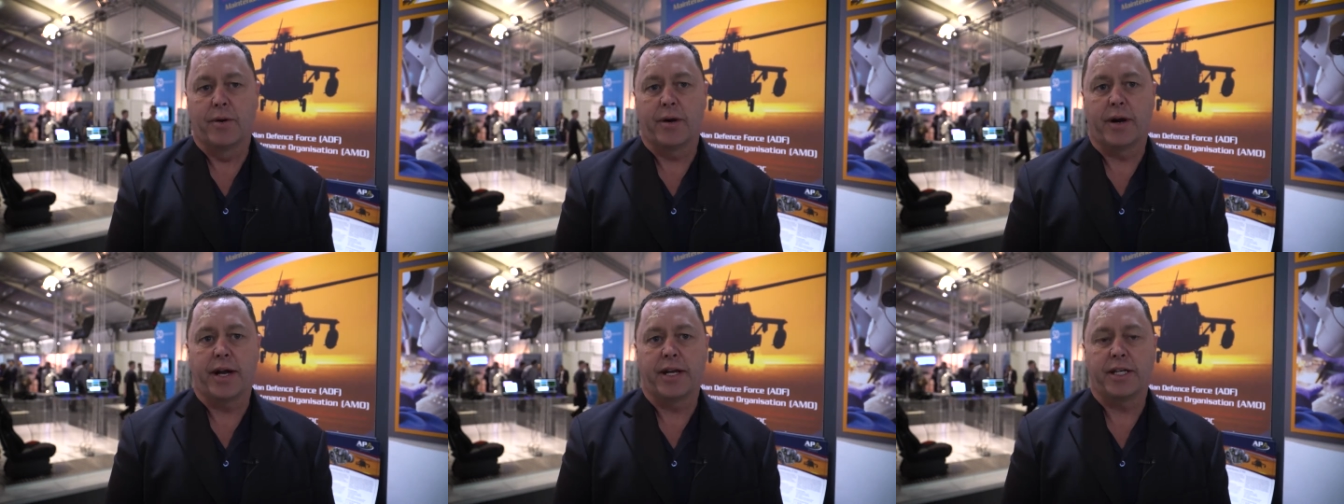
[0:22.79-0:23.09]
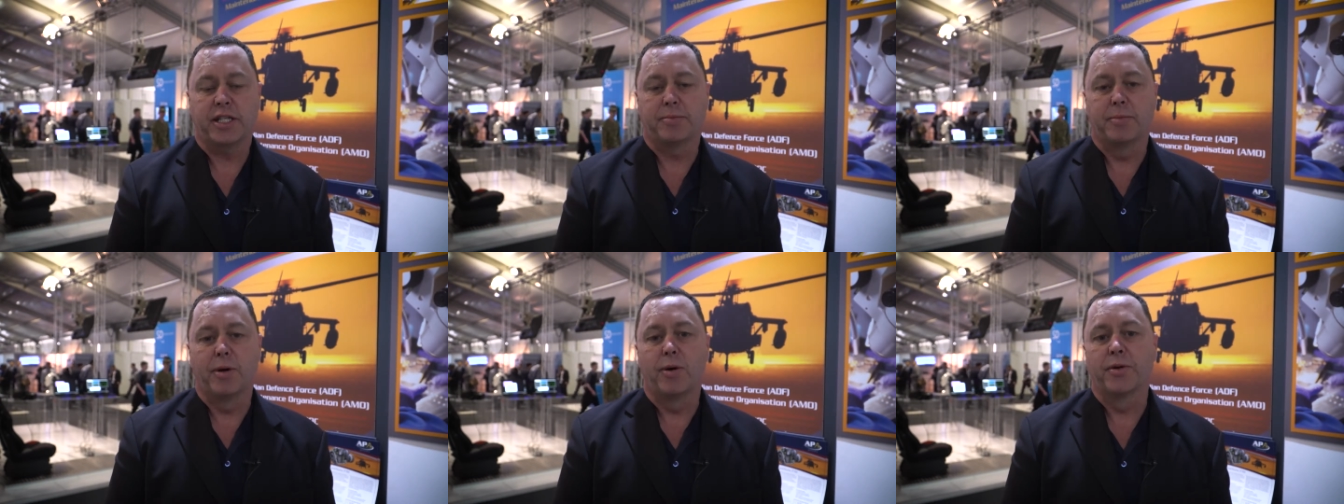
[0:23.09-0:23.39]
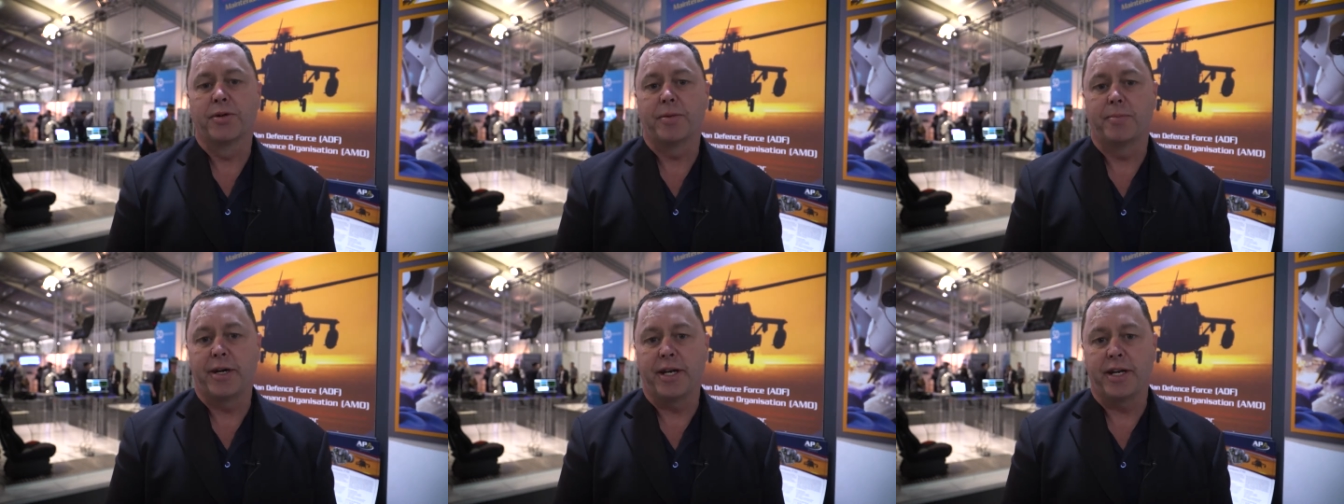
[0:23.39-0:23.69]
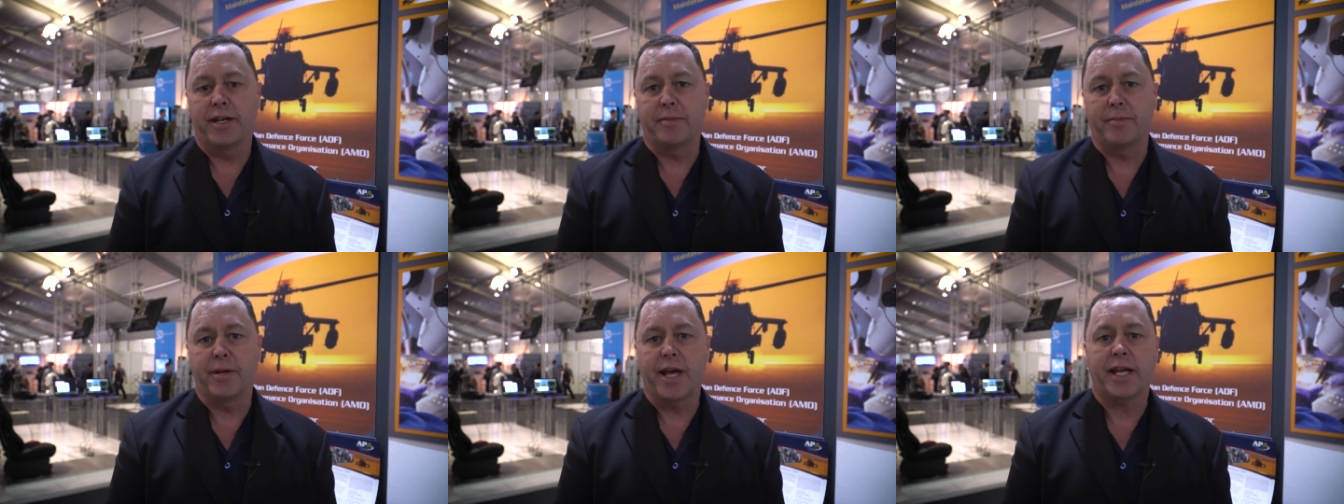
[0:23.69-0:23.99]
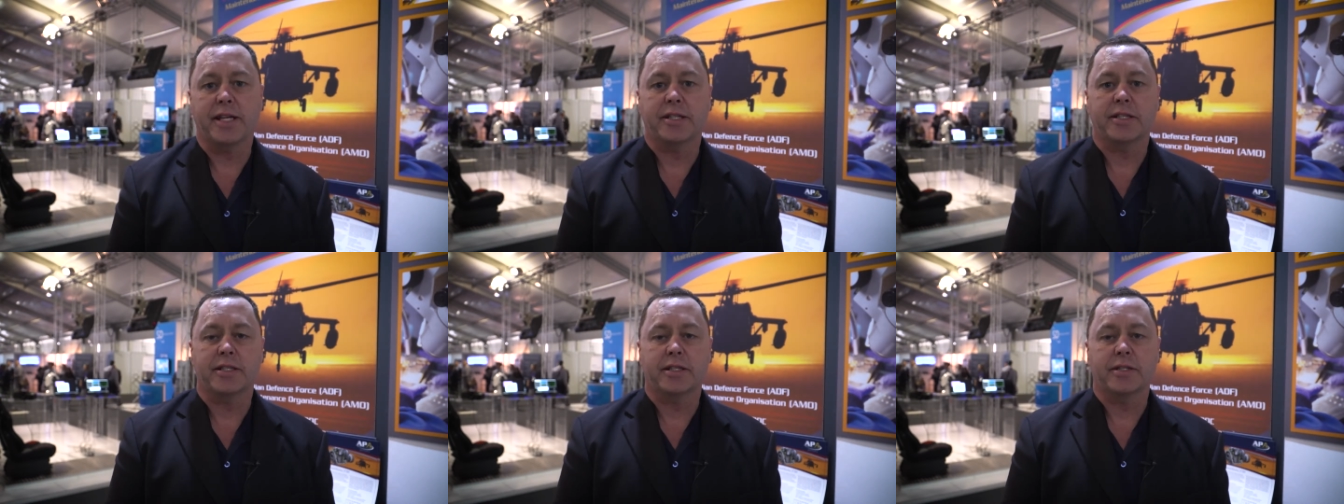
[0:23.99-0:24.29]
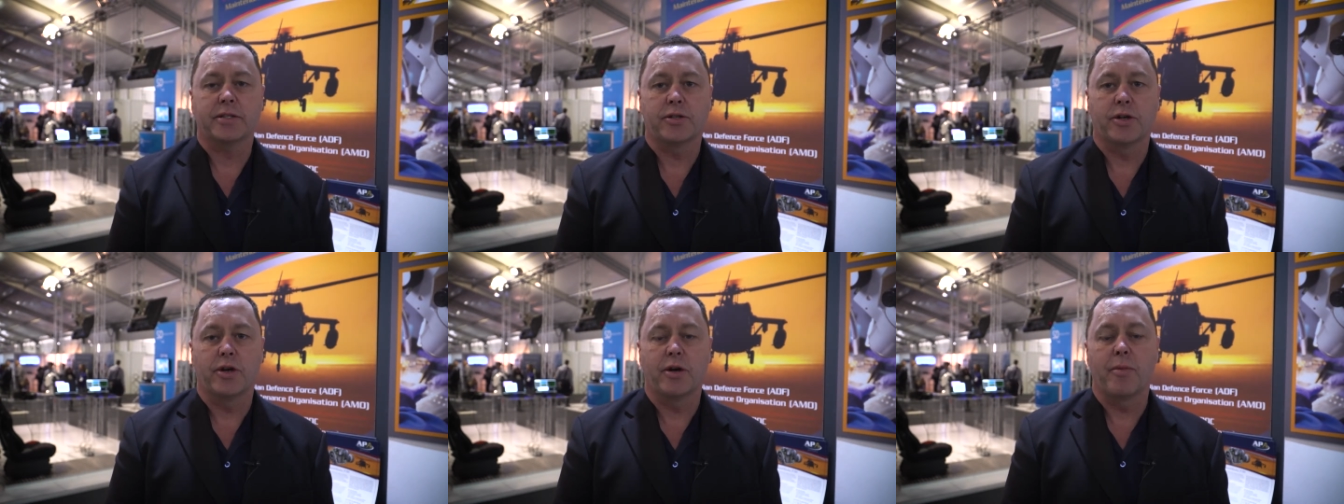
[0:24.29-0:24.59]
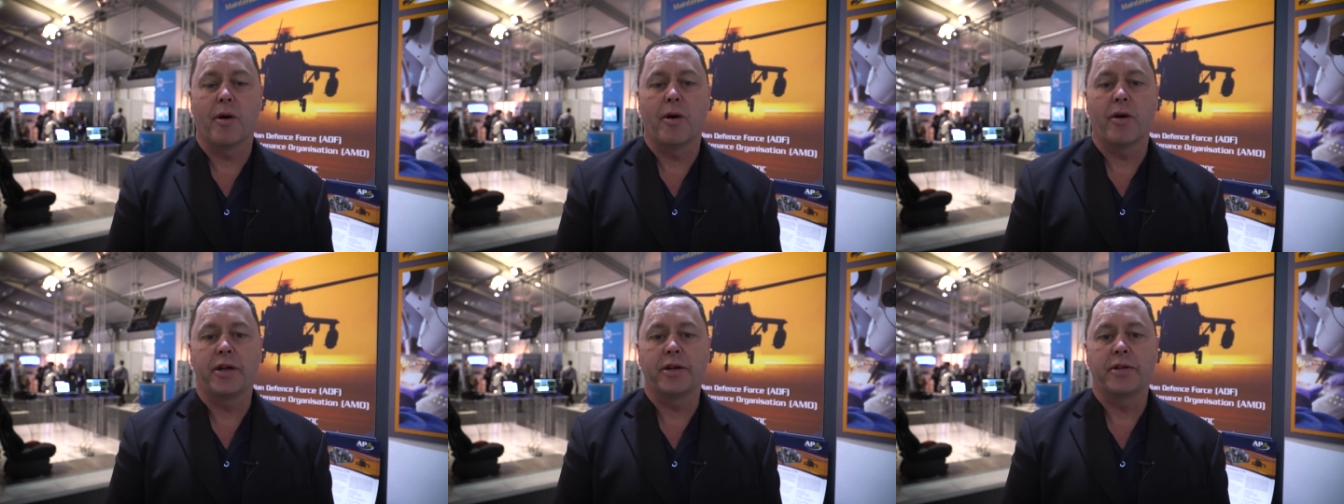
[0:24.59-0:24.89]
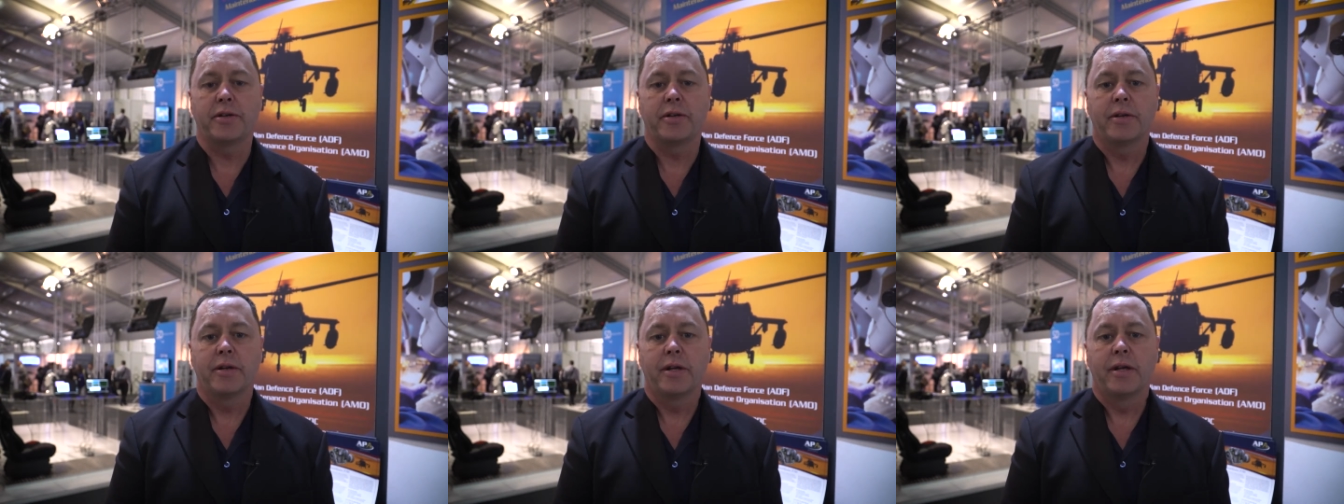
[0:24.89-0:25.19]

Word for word: We're a small to medium gas turbine